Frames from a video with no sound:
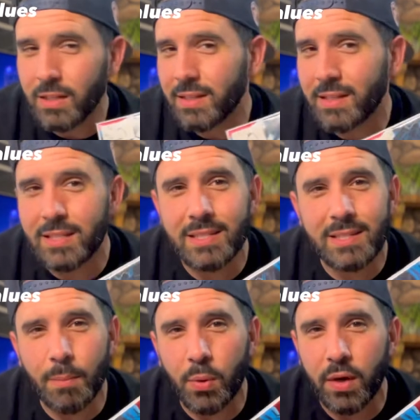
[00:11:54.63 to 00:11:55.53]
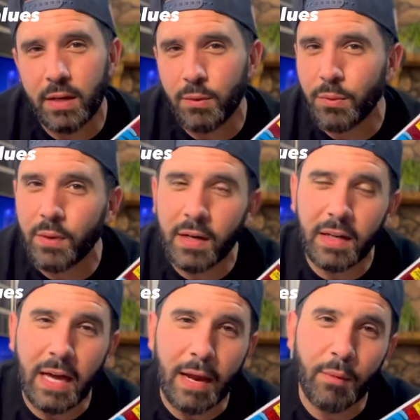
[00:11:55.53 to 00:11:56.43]
This is a book
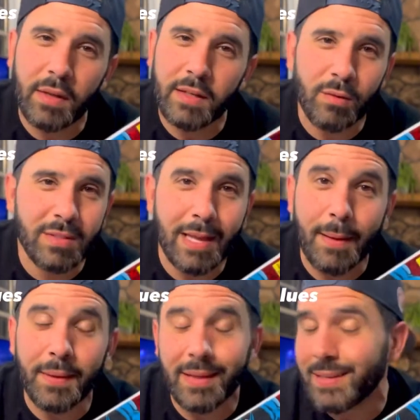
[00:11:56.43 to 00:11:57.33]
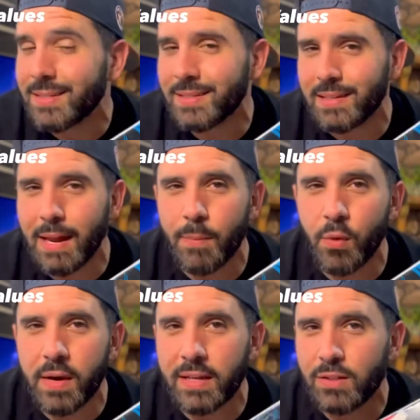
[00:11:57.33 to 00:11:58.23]
I really don't slab unless it's a
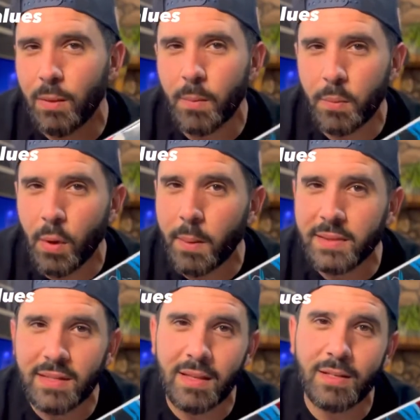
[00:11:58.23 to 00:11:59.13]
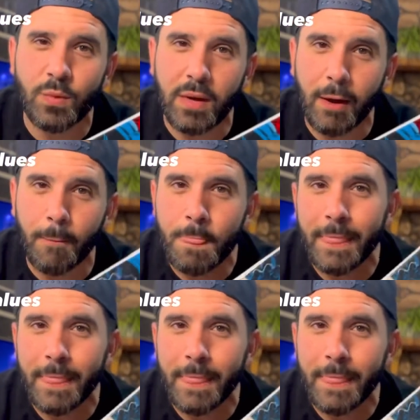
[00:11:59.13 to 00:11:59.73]
9.8, so I'm gonna probably send this one out